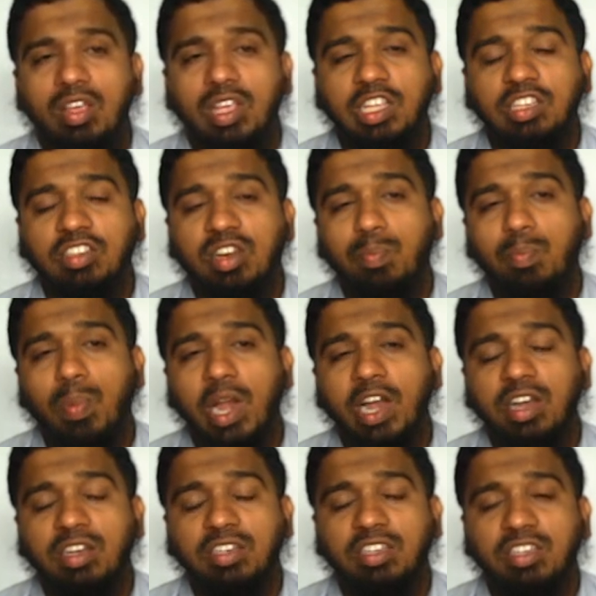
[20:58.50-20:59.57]
is
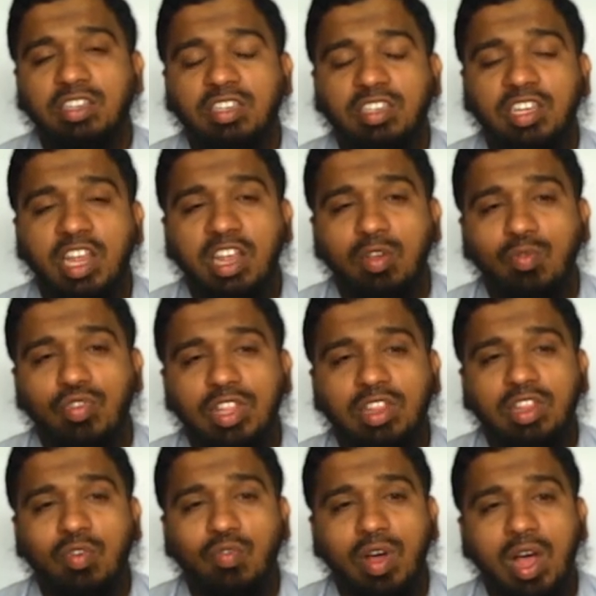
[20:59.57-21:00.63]
replacing with
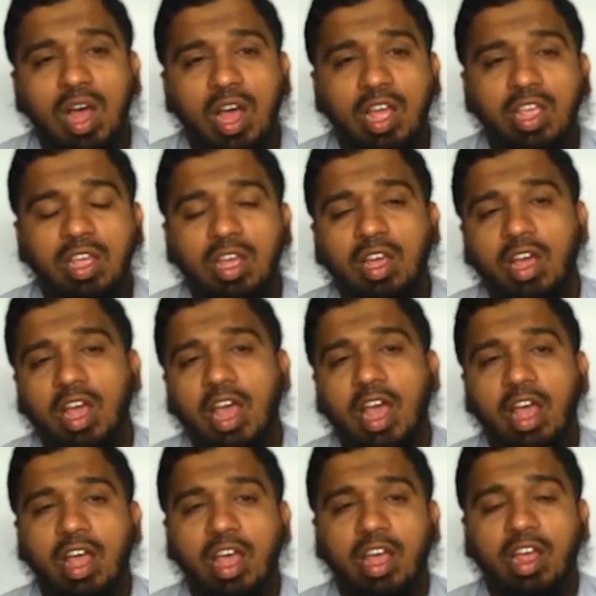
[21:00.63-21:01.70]
the y,
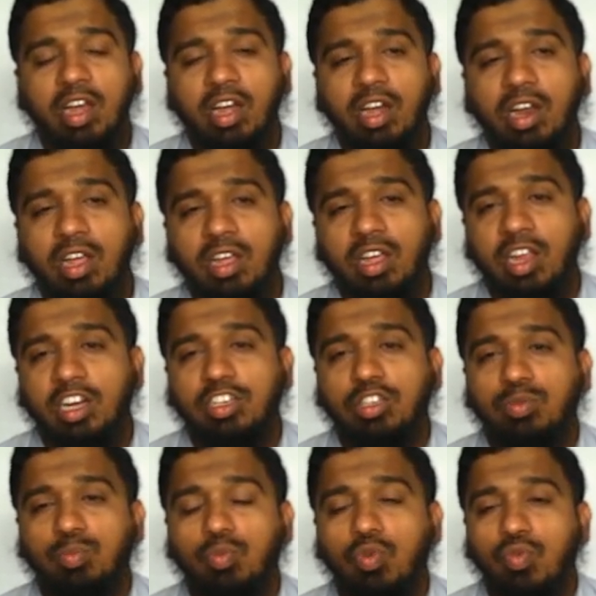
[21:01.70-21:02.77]
and
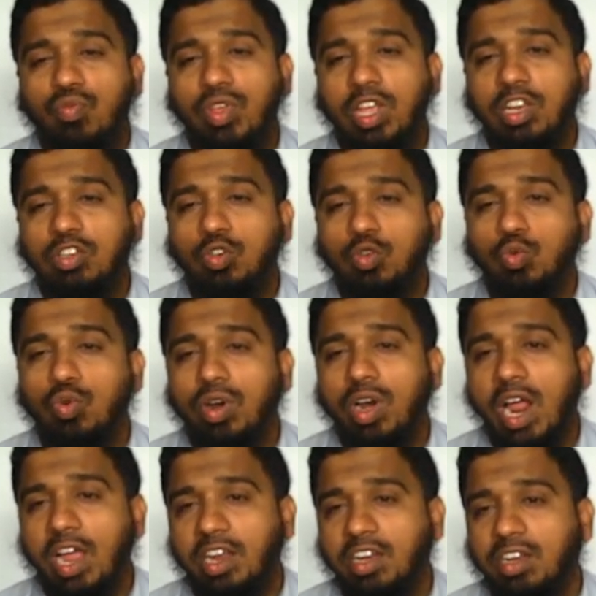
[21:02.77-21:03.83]
it's moving to
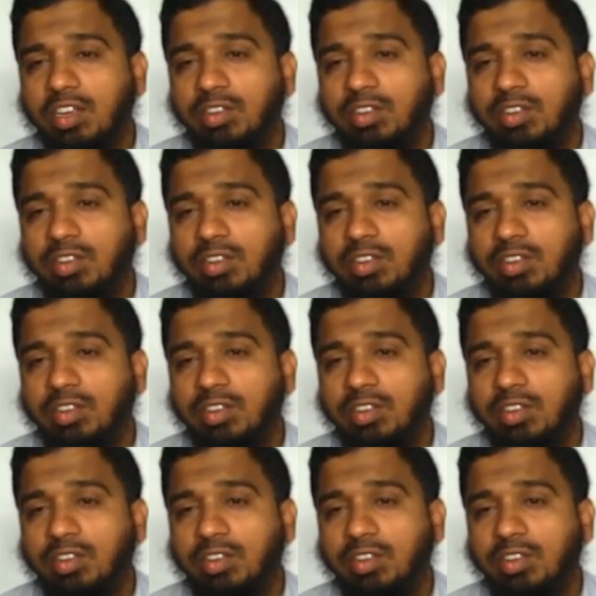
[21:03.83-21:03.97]
right.